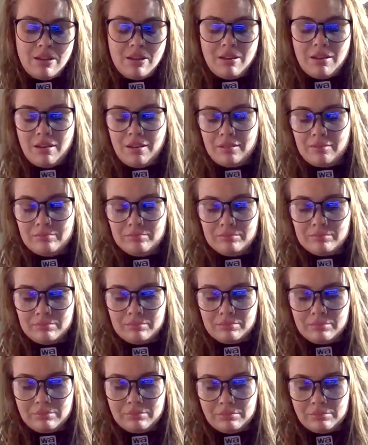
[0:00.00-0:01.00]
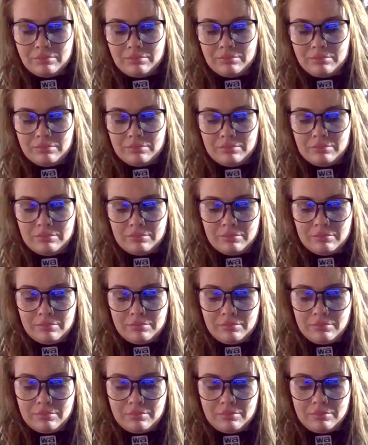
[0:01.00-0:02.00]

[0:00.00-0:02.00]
Nothing is said.